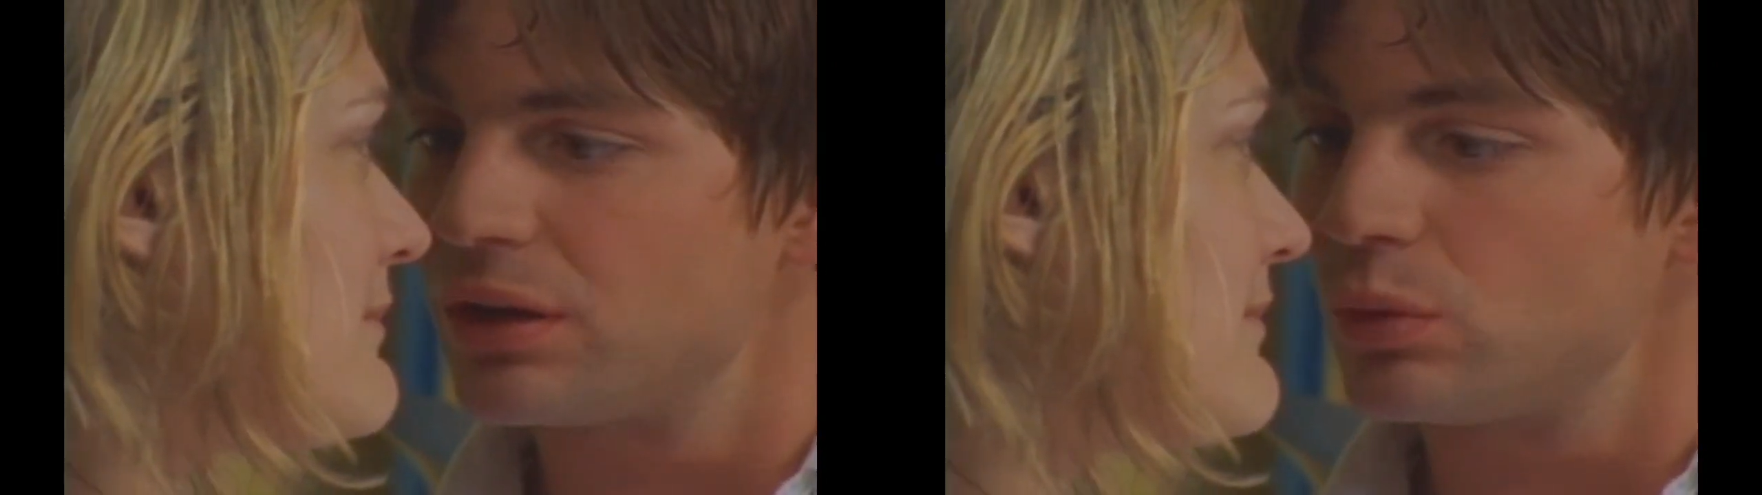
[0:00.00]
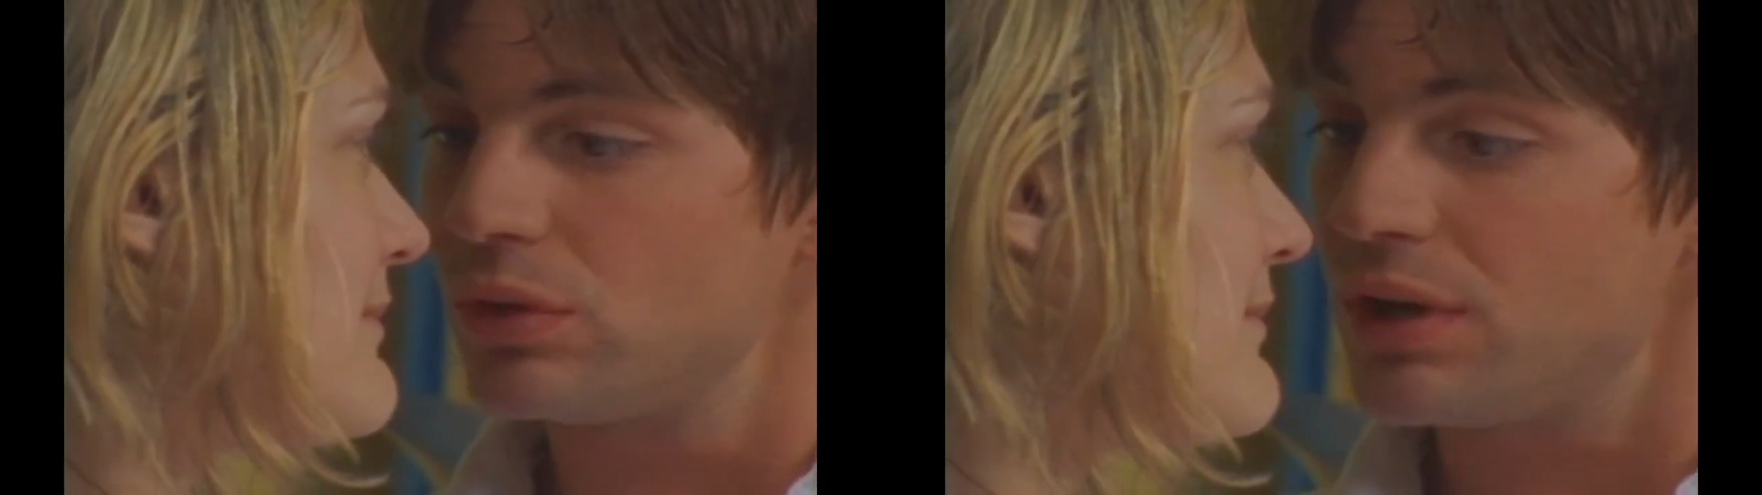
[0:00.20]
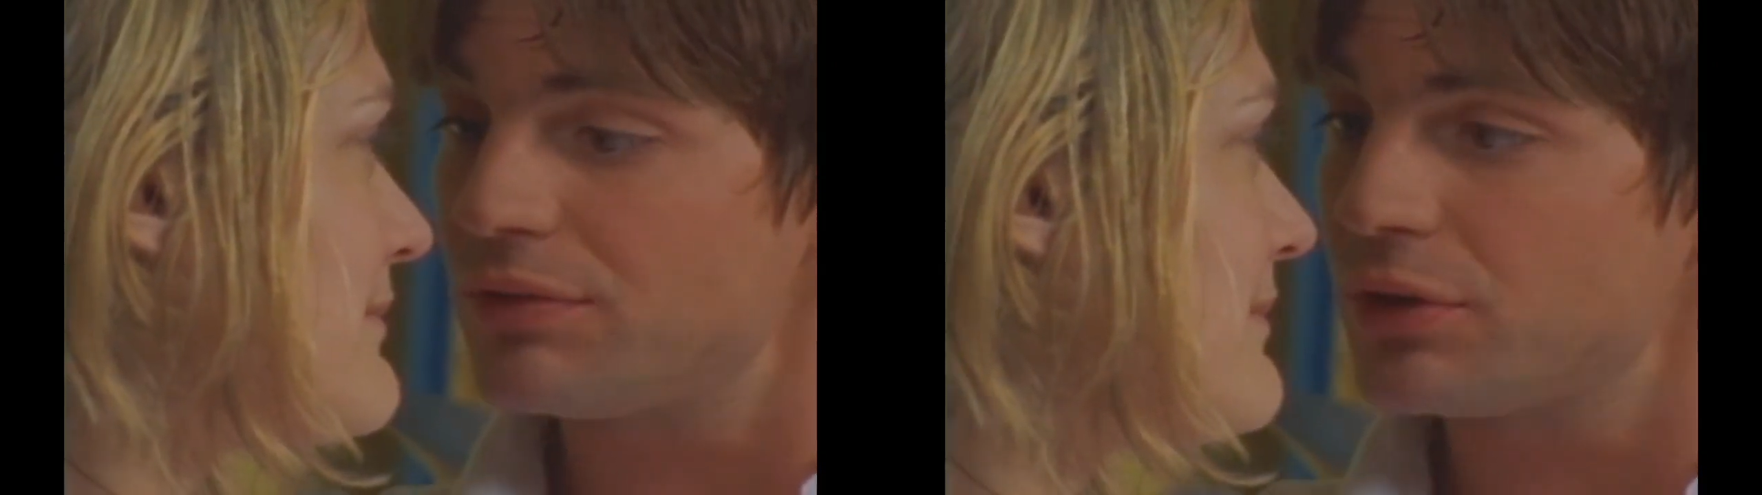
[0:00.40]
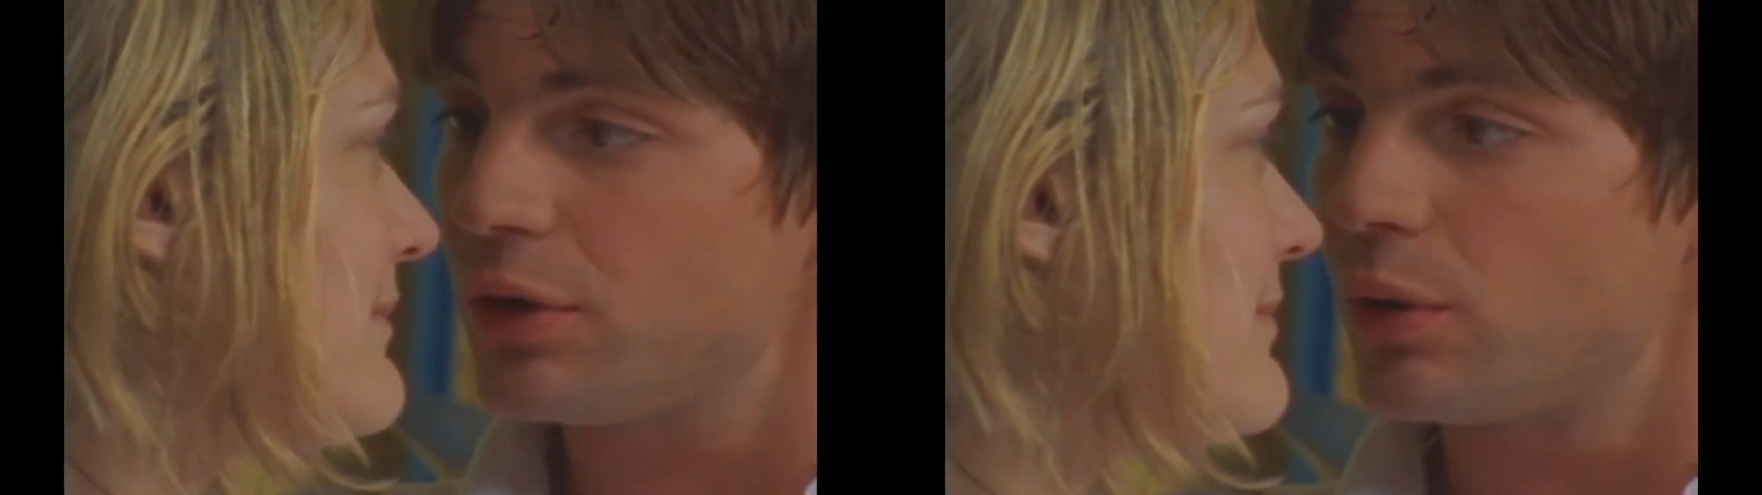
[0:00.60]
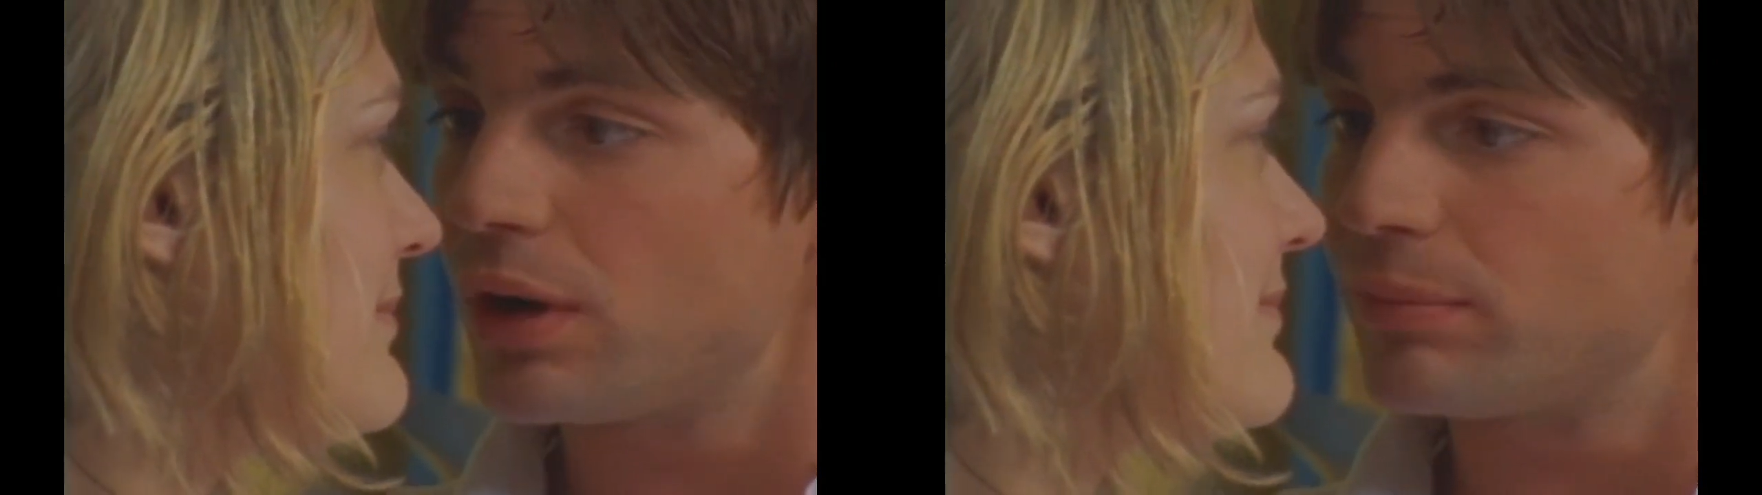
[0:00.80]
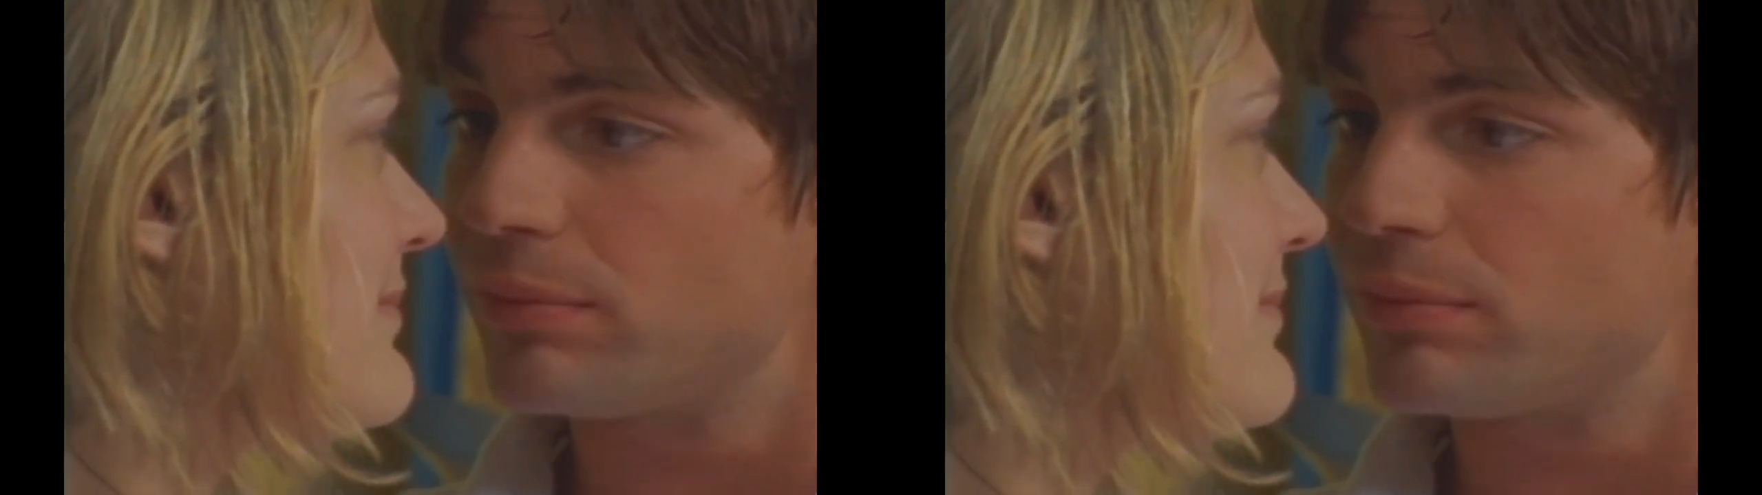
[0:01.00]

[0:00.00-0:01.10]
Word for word: We'll never grow up.